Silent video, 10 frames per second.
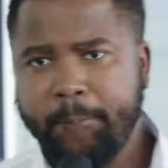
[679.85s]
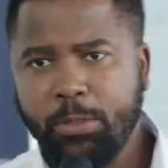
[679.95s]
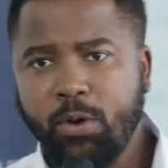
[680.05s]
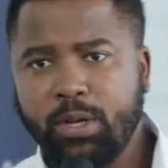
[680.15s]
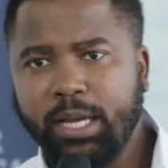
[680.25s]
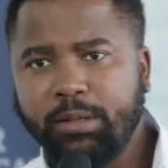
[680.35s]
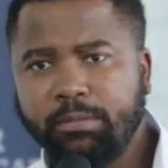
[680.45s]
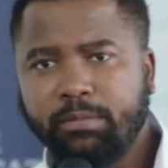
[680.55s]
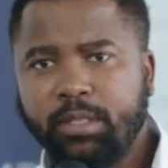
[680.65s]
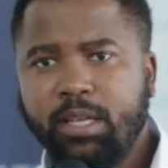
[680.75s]
Okay?
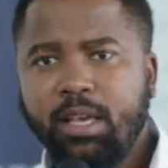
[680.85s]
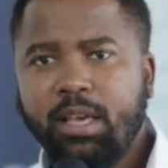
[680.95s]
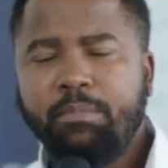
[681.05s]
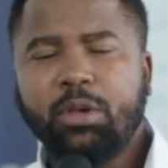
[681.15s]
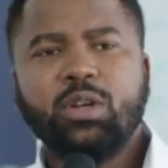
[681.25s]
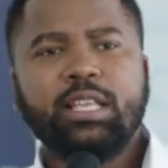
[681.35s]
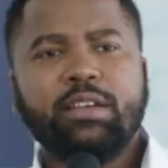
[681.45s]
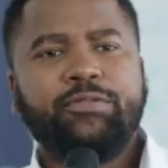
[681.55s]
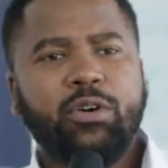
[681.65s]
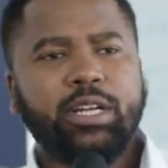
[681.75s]
Because they
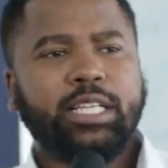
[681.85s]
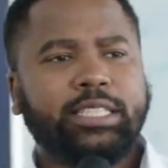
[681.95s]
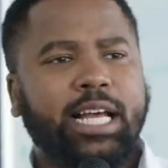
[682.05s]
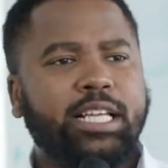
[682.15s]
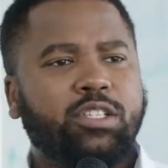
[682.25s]
found a challenge.